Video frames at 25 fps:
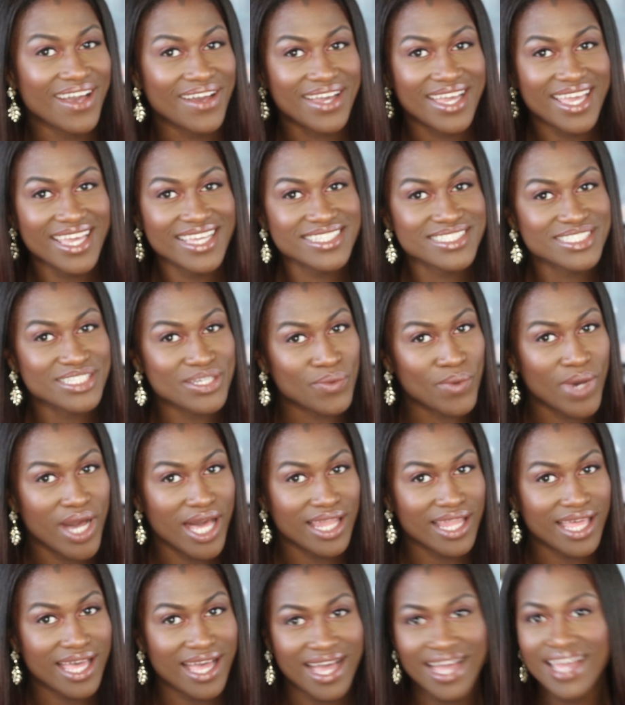Okay, so
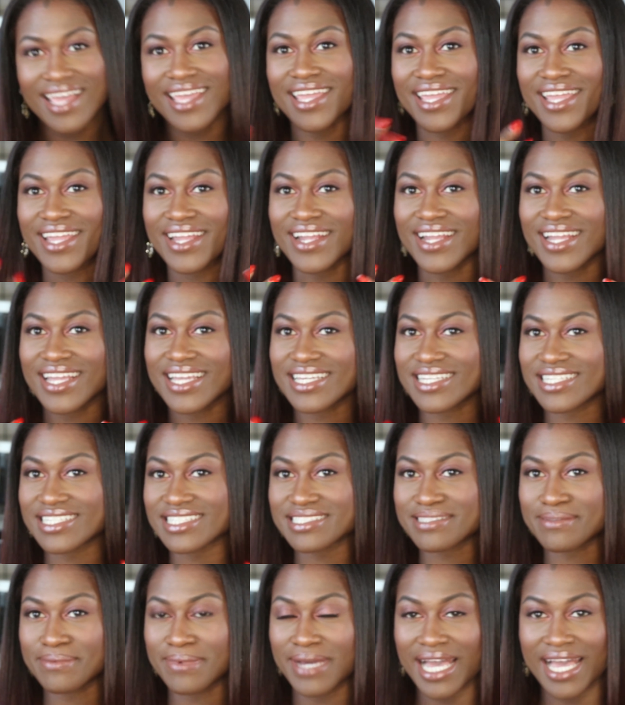voila, here
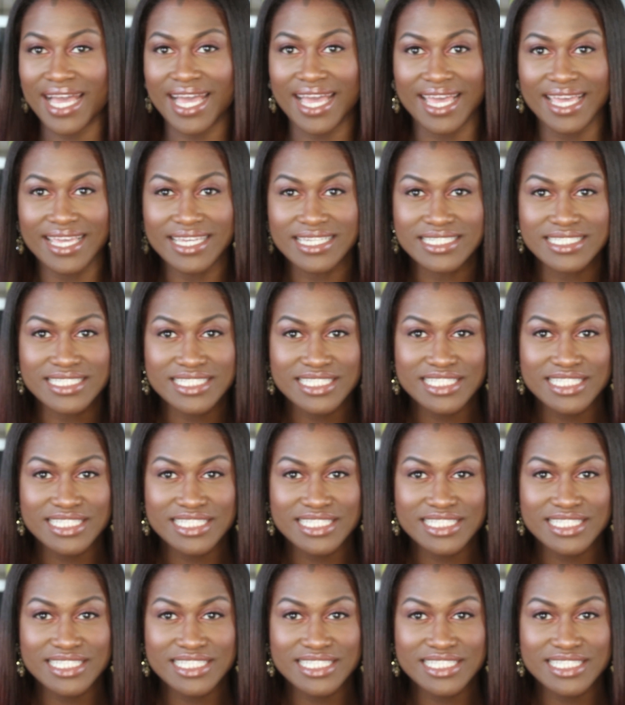is my